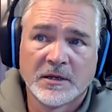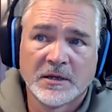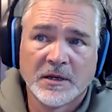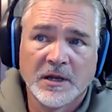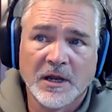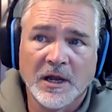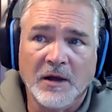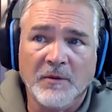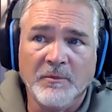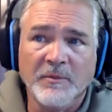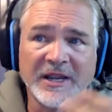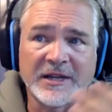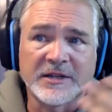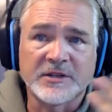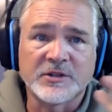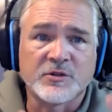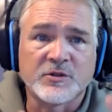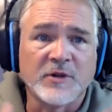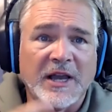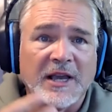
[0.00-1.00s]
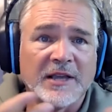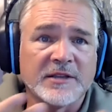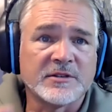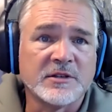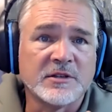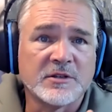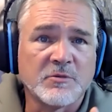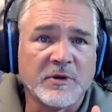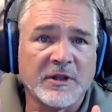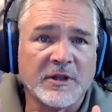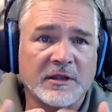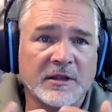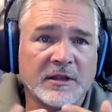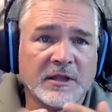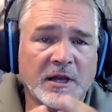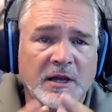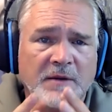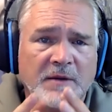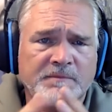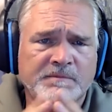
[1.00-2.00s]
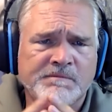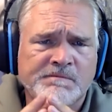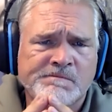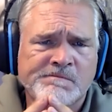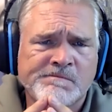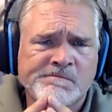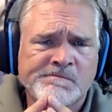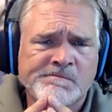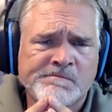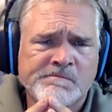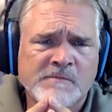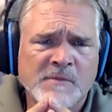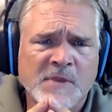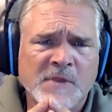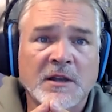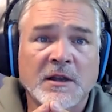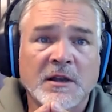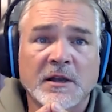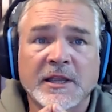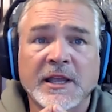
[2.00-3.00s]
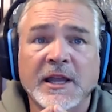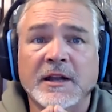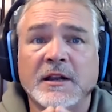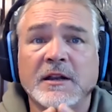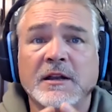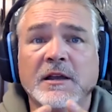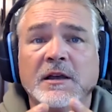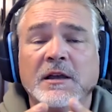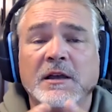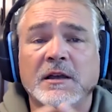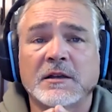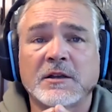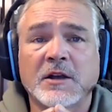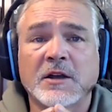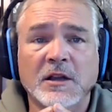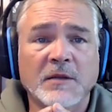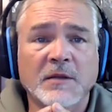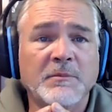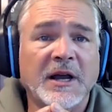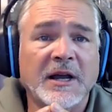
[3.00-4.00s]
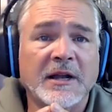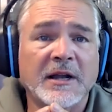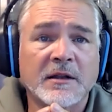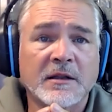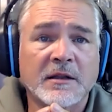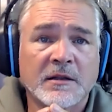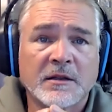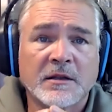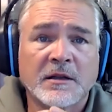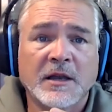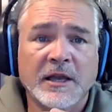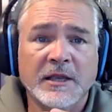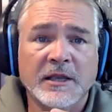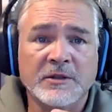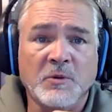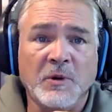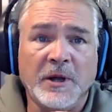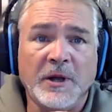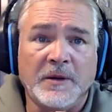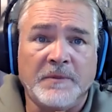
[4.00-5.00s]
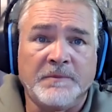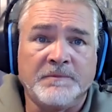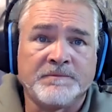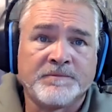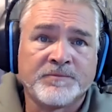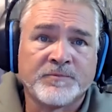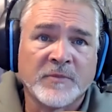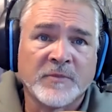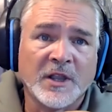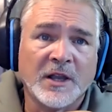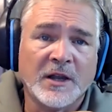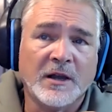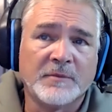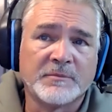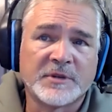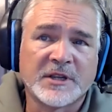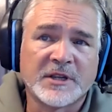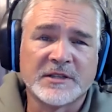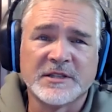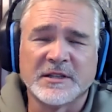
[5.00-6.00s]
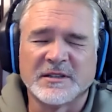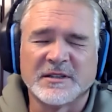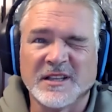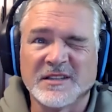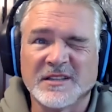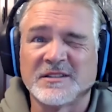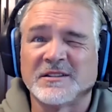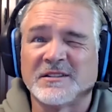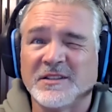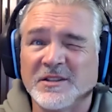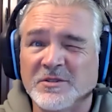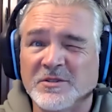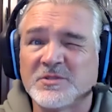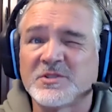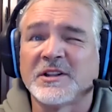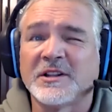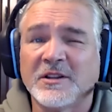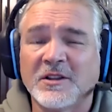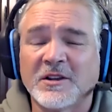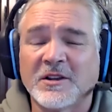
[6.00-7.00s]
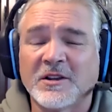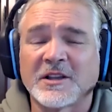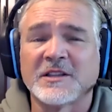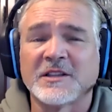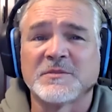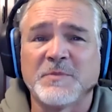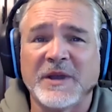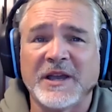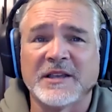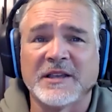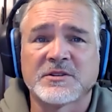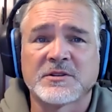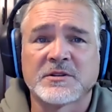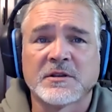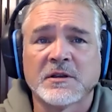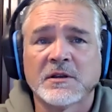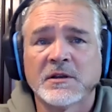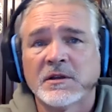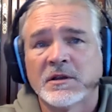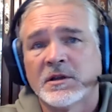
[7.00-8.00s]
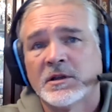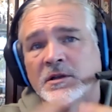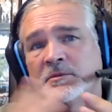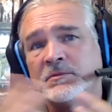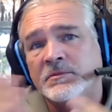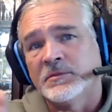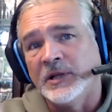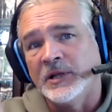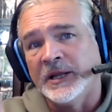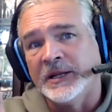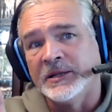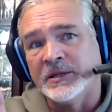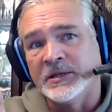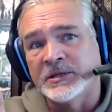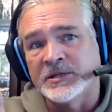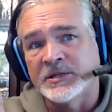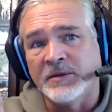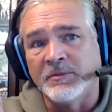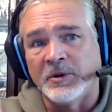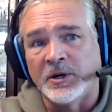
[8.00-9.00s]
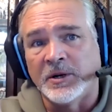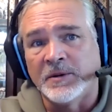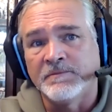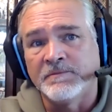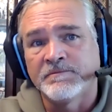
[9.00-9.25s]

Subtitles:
I'll mix grasses with Canada columbine as well, because it doesn't usually look its best late in the summer.